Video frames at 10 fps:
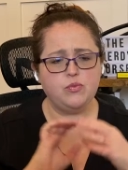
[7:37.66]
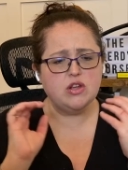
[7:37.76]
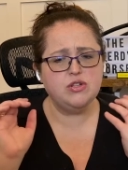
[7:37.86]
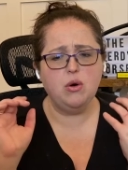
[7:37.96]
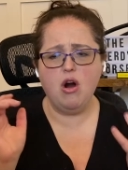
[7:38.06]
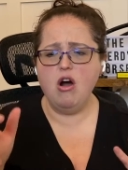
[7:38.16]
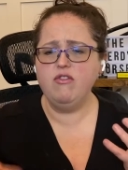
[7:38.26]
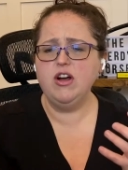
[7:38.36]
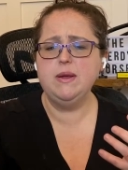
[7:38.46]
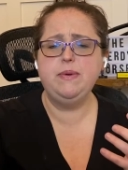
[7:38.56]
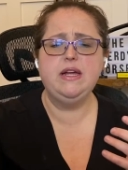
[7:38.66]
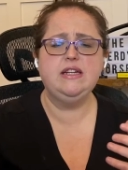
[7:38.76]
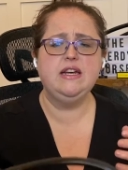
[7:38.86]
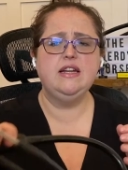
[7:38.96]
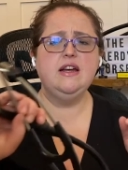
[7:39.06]
So our overall
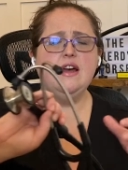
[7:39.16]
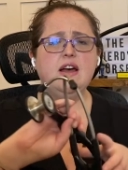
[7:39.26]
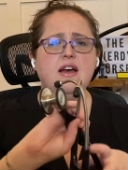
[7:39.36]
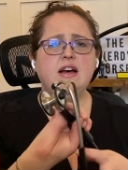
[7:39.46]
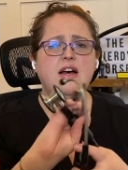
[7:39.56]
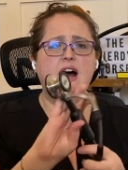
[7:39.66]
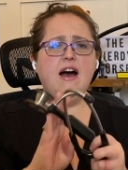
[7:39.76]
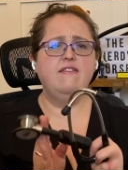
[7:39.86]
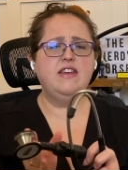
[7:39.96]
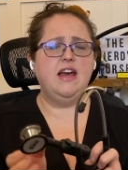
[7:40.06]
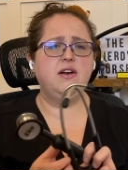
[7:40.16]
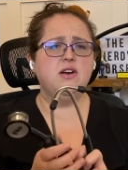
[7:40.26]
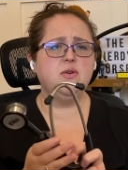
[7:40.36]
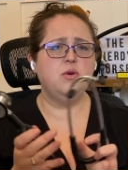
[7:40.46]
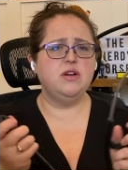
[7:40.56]
opinion of the
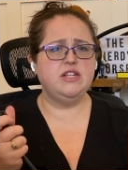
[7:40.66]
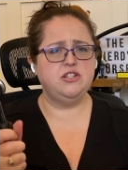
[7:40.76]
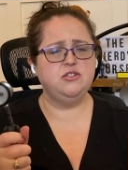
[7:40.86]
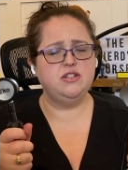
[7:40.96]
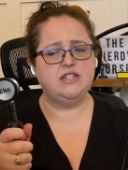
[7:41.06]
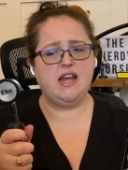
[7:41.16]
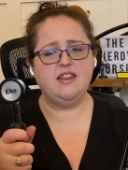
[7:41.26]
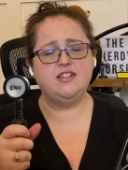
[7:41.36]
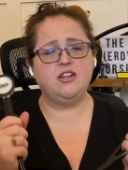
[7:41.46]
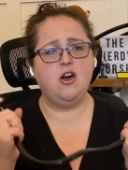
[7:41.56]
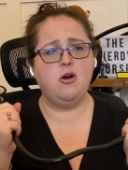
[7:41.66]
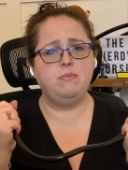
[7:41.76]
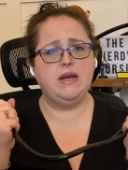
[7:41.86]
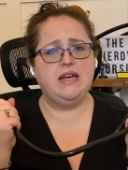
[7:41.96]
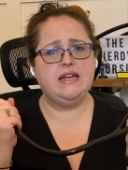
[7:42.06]
Eko Core Digital Stethoscope
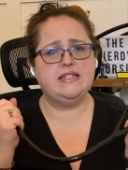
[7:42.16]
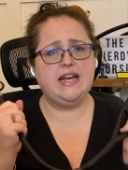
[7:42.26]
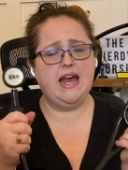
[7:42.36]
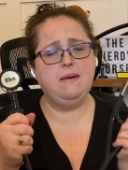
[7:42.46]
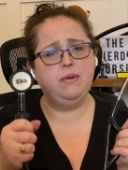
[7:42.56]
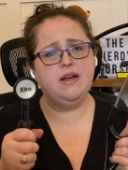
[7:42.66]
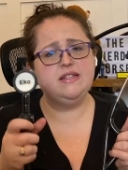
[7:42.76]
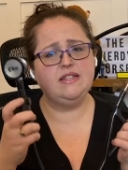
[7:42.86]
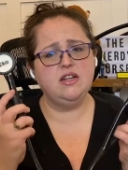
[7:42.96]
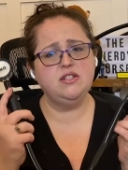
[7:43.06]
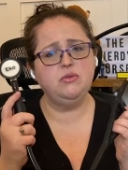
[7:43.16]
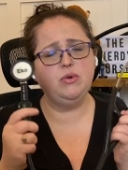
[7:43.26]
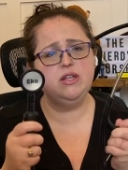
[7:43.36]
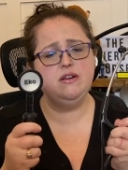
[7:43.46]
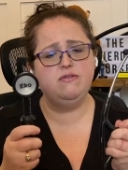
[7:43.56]
is A+. plus. It's also
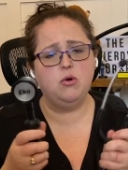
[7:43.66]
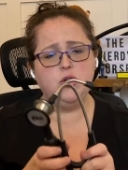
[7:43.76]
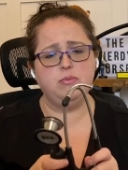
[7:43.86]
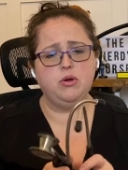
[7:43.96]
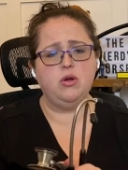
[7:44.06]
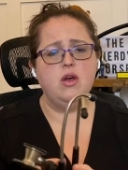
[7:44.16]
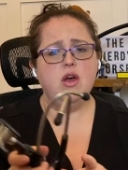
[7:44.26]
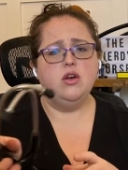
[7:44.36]
really affordable.